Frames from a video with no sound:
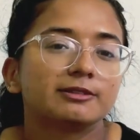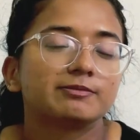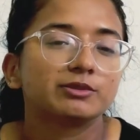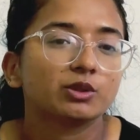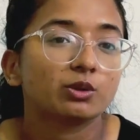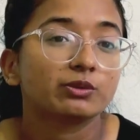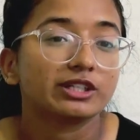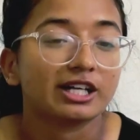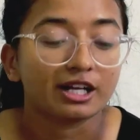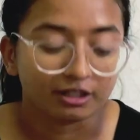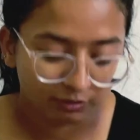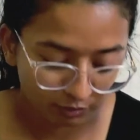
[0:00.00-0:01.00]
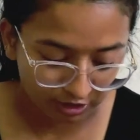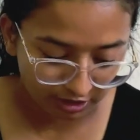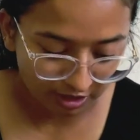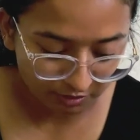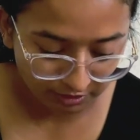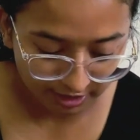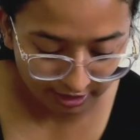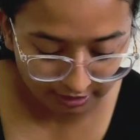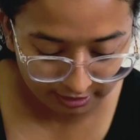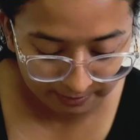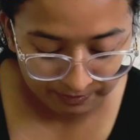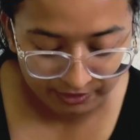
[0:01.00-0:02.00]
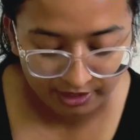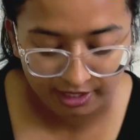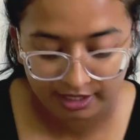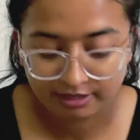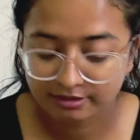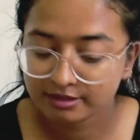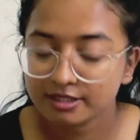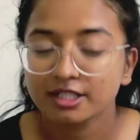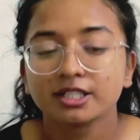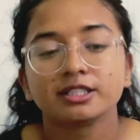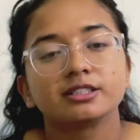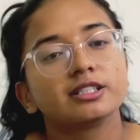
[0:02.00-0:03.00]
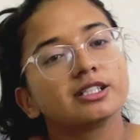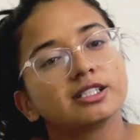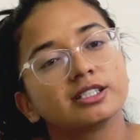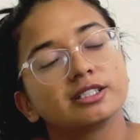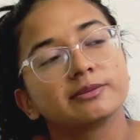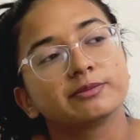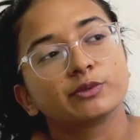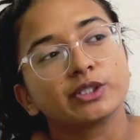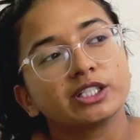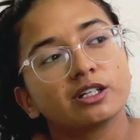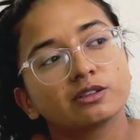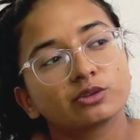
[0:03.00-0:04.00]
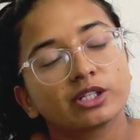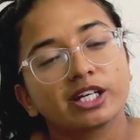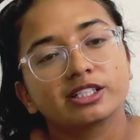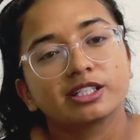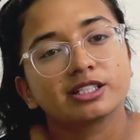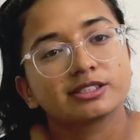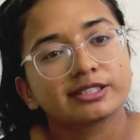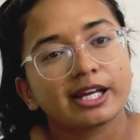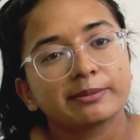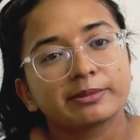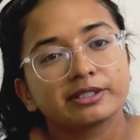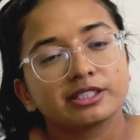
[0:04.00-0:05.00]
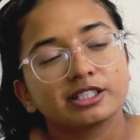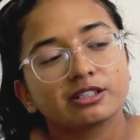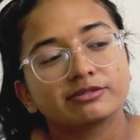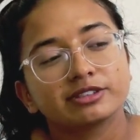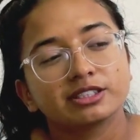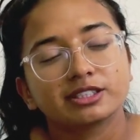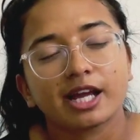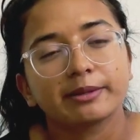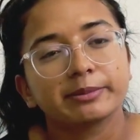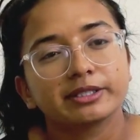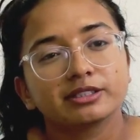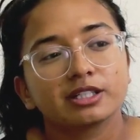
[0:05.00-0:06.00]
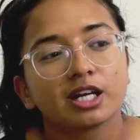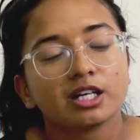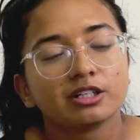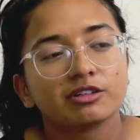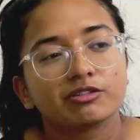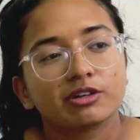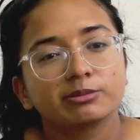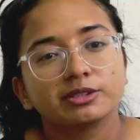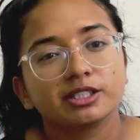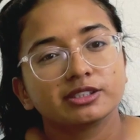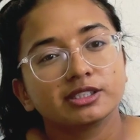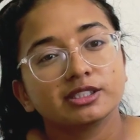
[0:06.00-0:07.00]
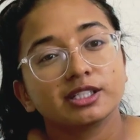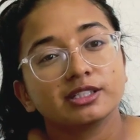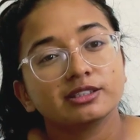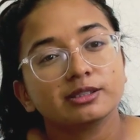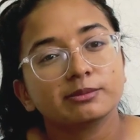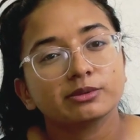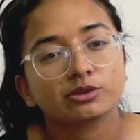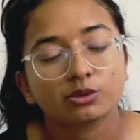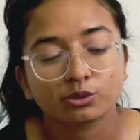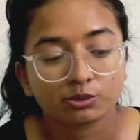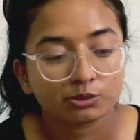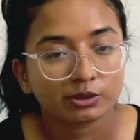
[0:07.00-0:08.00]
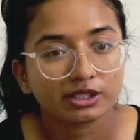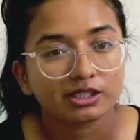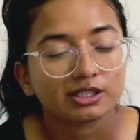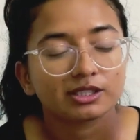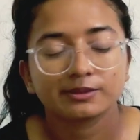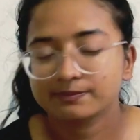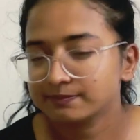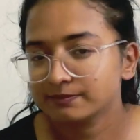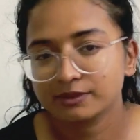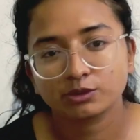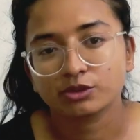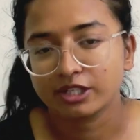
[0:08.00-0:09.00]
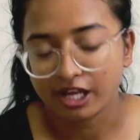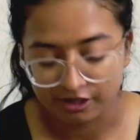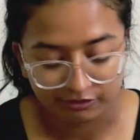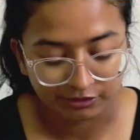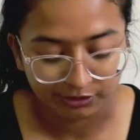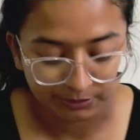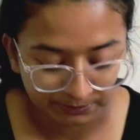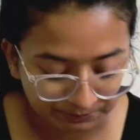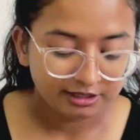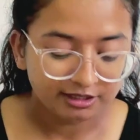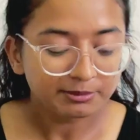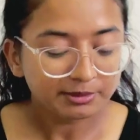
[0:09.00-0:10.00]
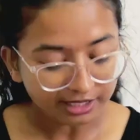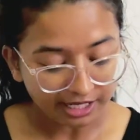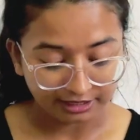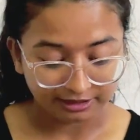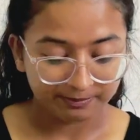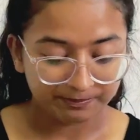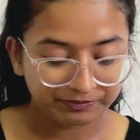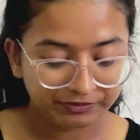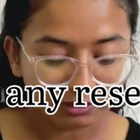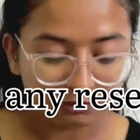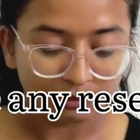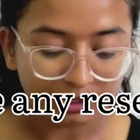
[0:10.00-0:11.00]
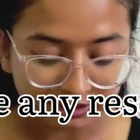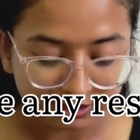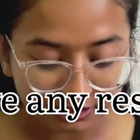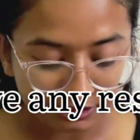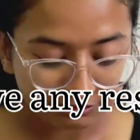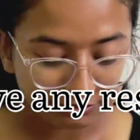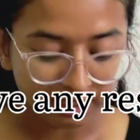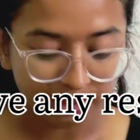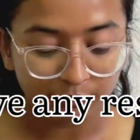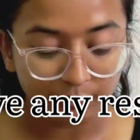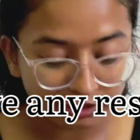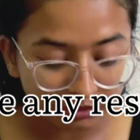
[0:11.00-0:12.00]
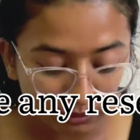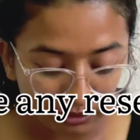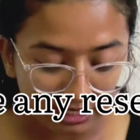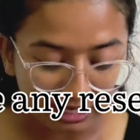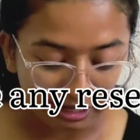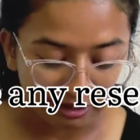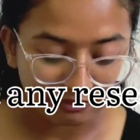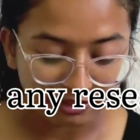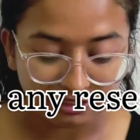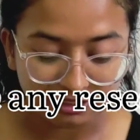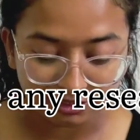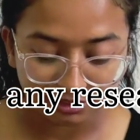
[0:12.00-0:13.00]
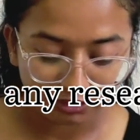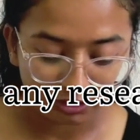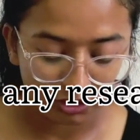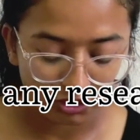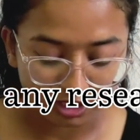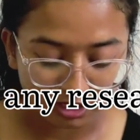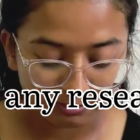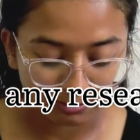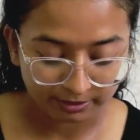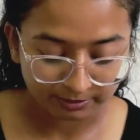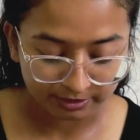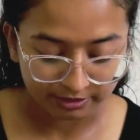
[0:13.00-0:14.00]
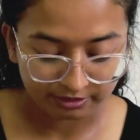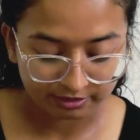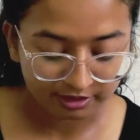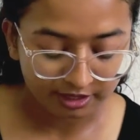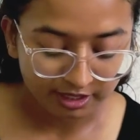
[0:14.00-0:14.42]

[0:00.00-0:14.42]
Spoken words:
so we can't work outside. And we also get enough stipend from the assistantship, so you don't have to. Number nine, what if we don't have any research and papers?